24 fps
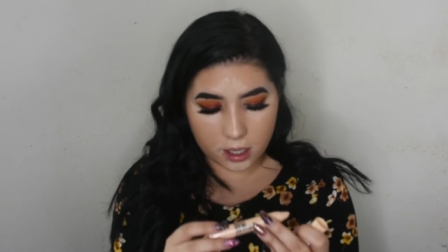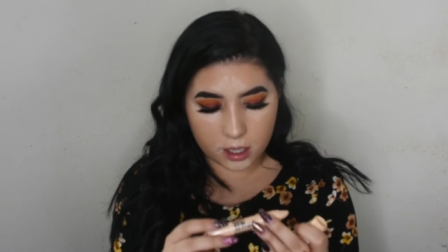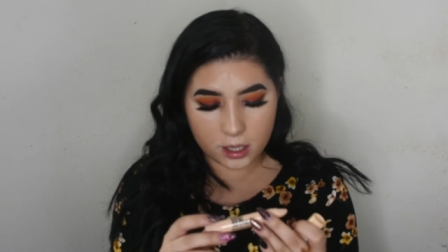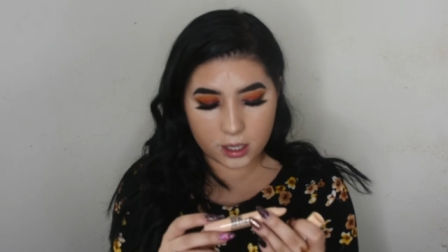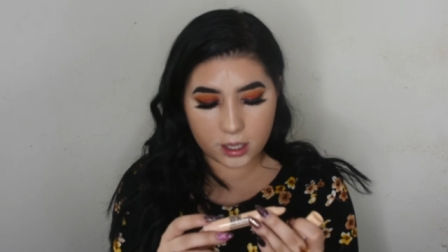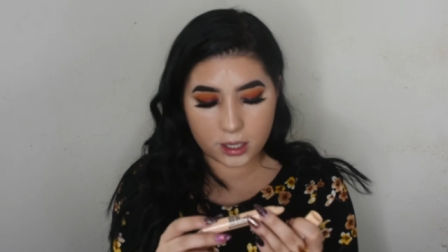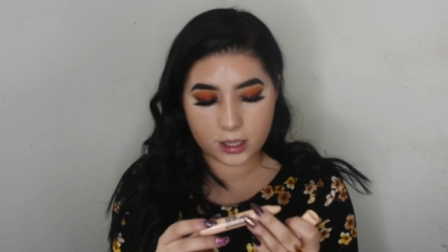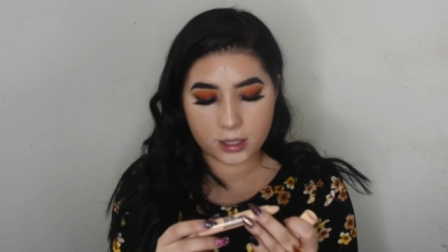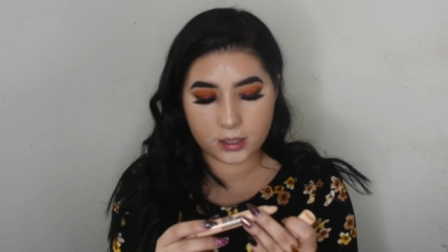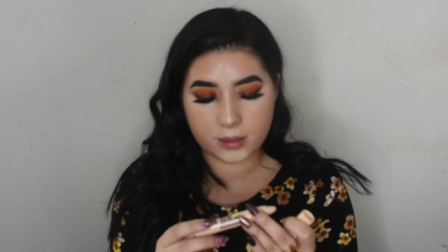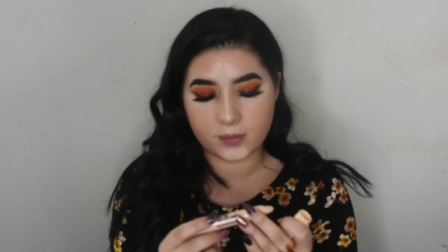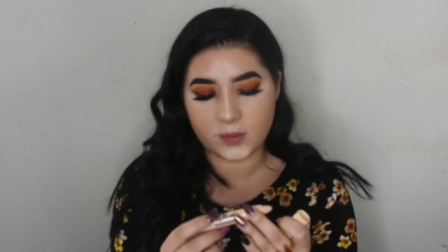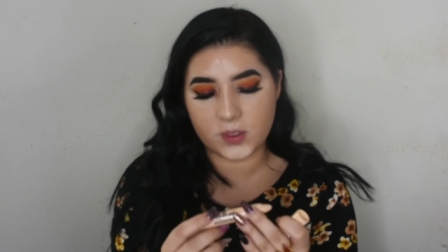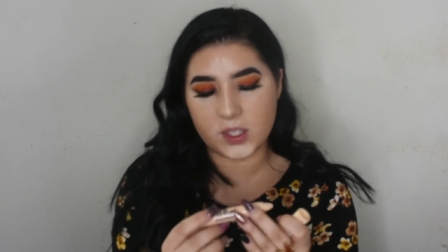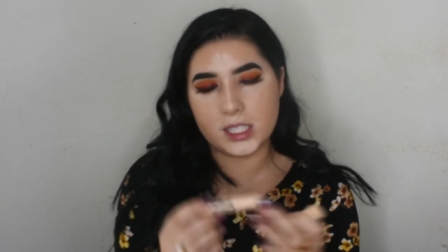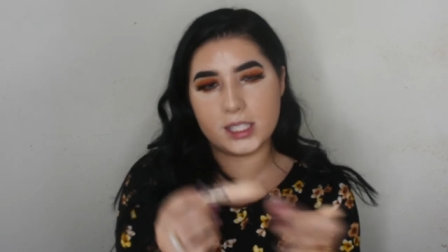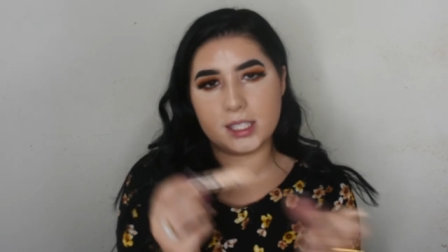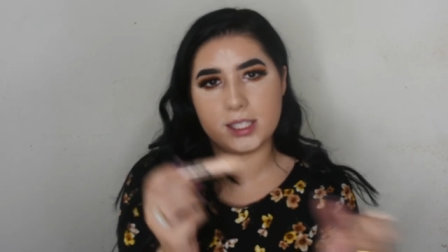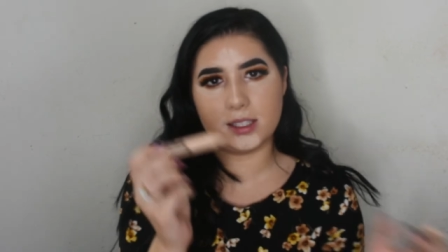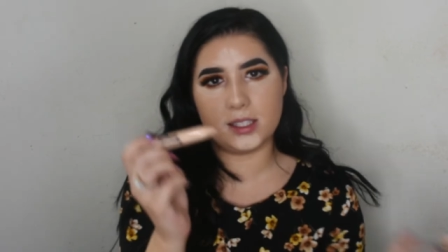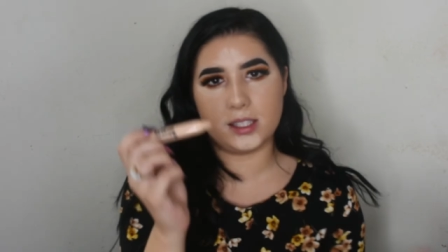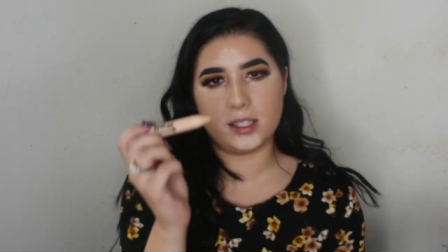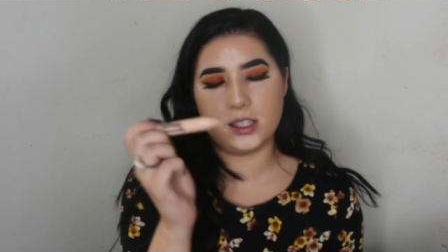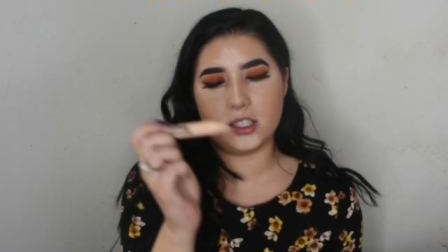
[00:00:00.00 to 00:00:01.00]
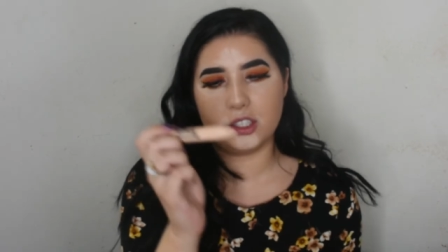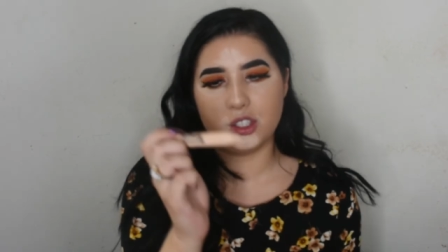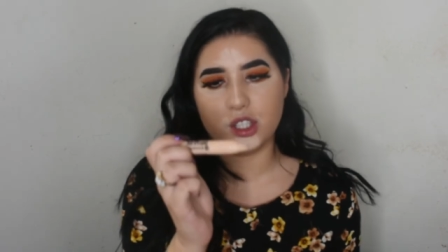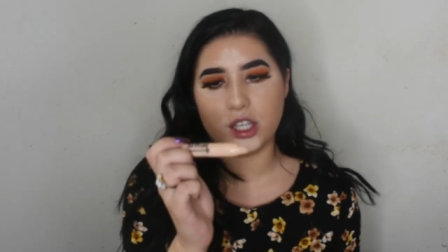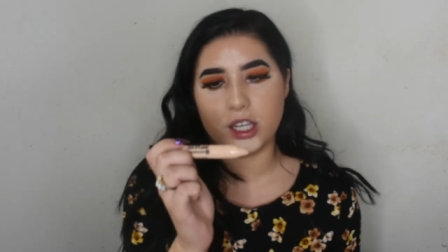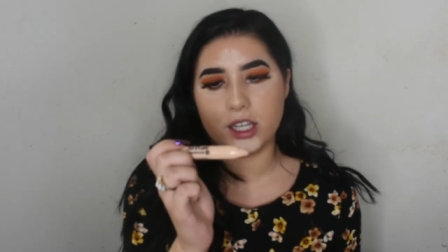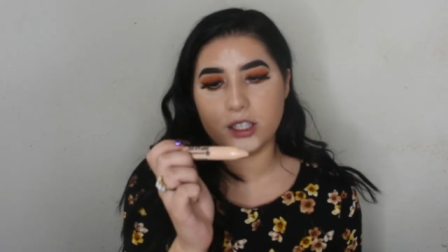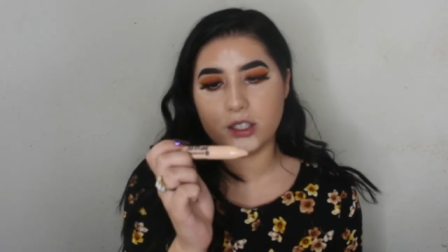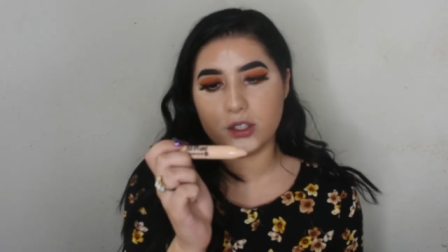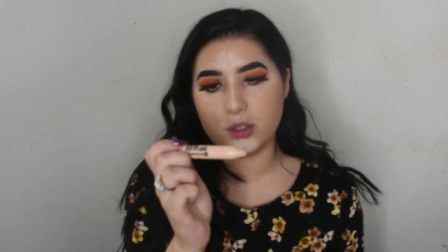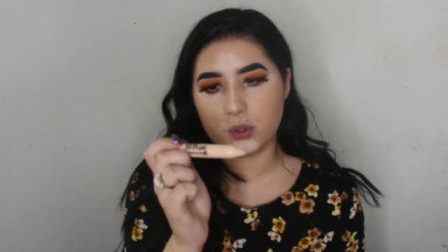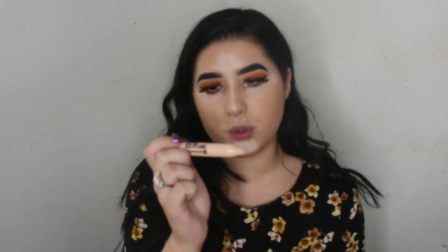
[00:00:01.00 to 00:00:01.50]
on. This is in the
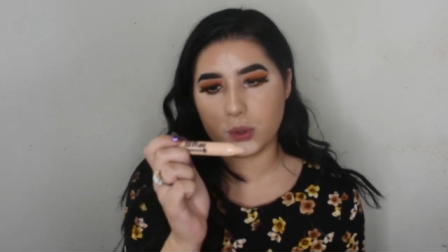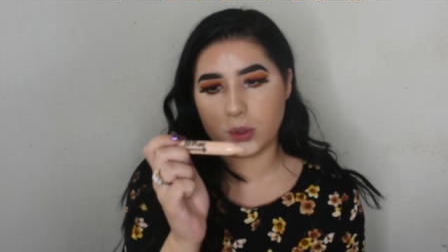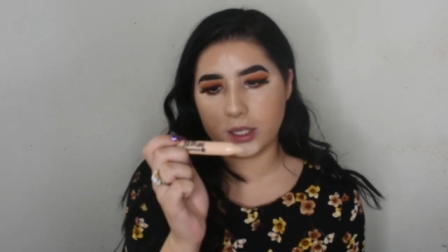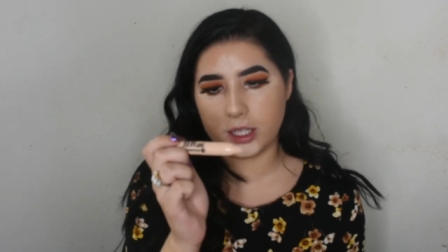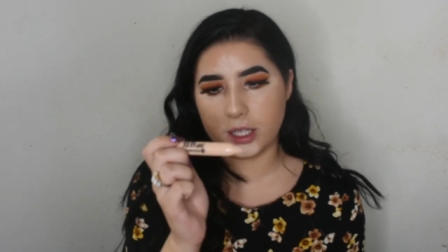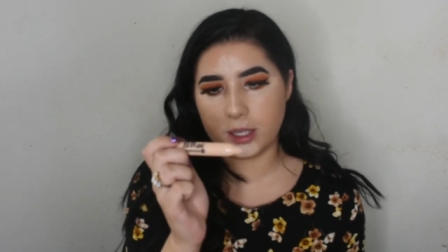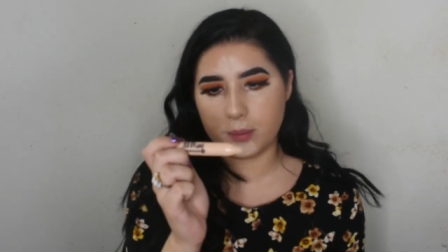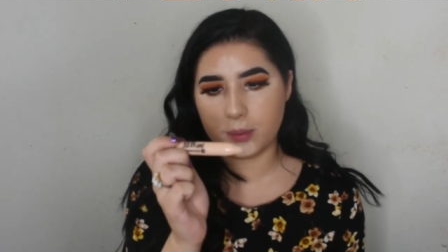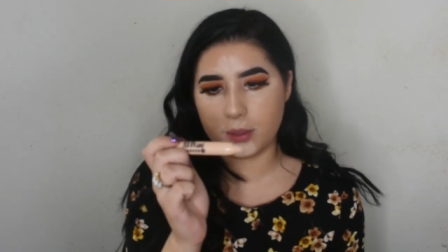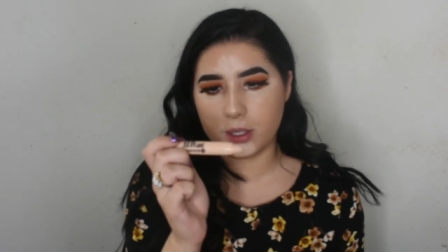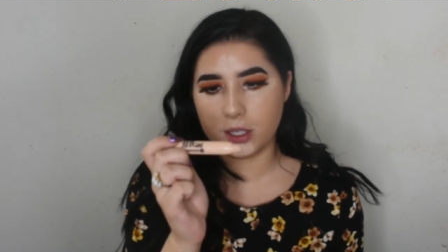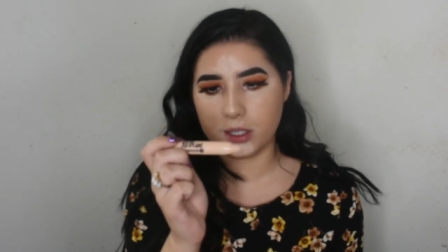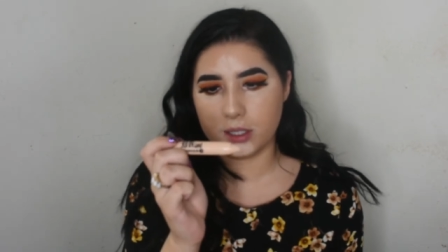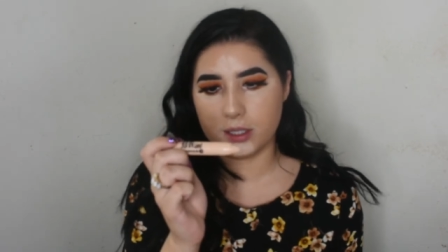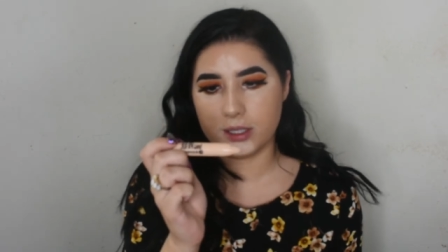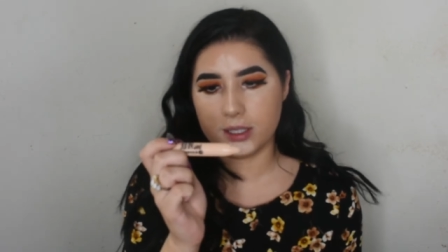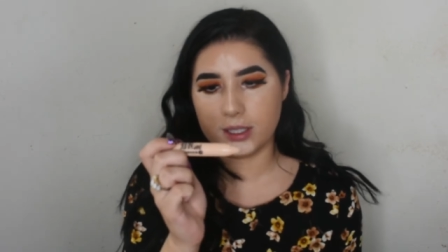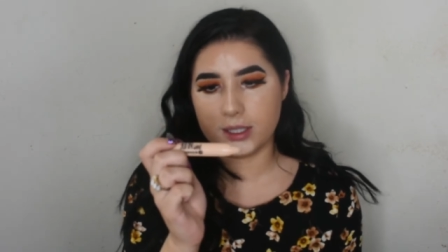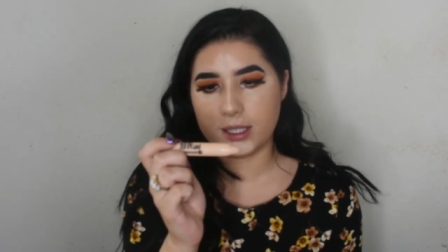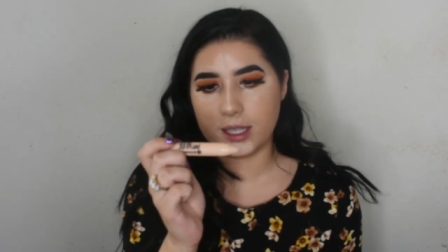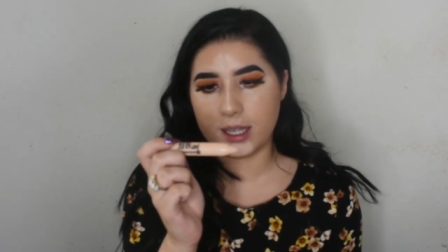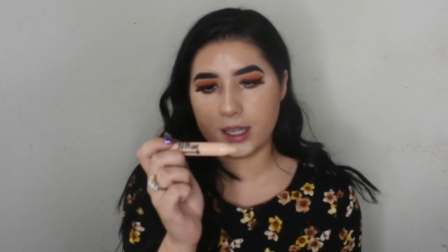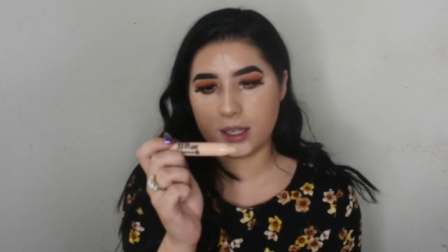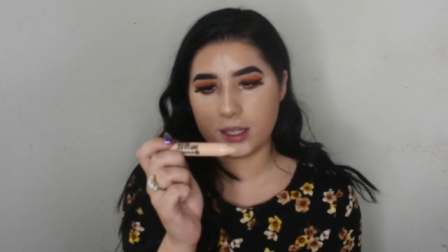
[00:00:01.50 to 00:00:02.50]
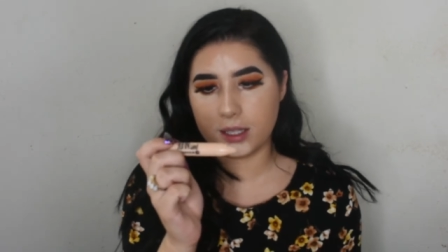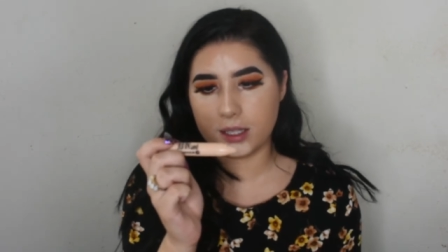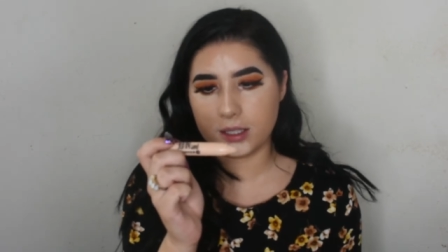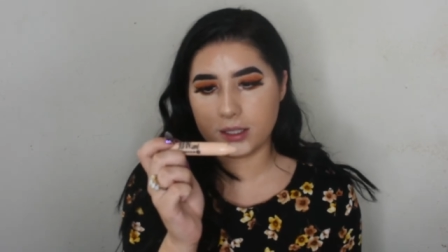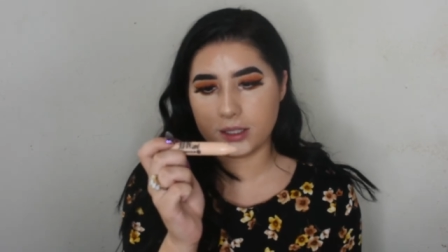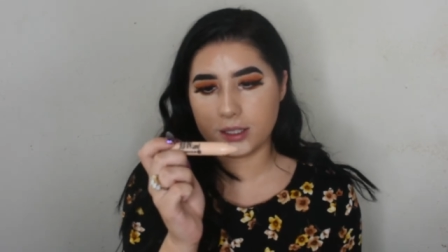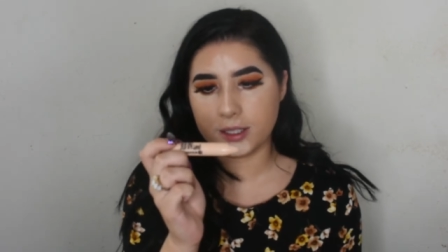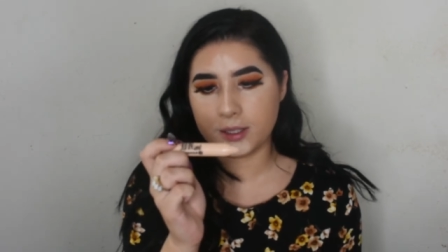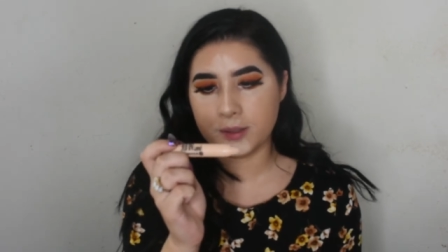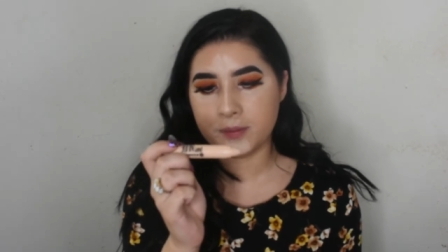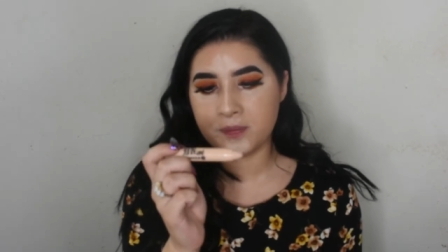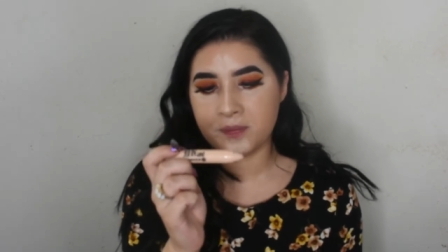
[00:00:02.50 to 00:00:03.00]
shade 20 Pure
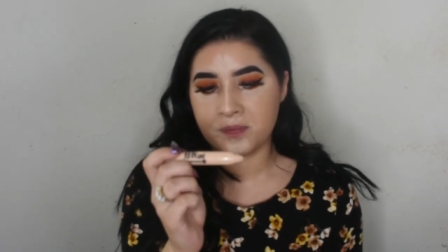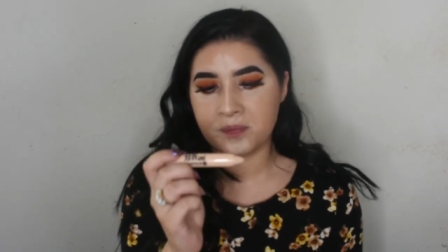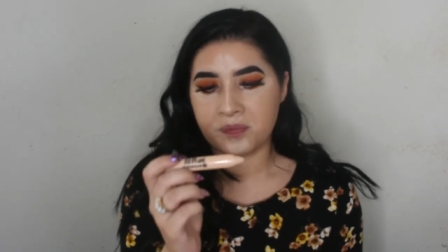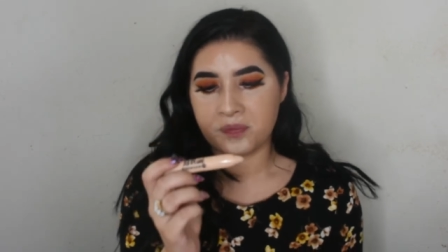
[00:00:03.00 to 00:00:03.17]
Sand.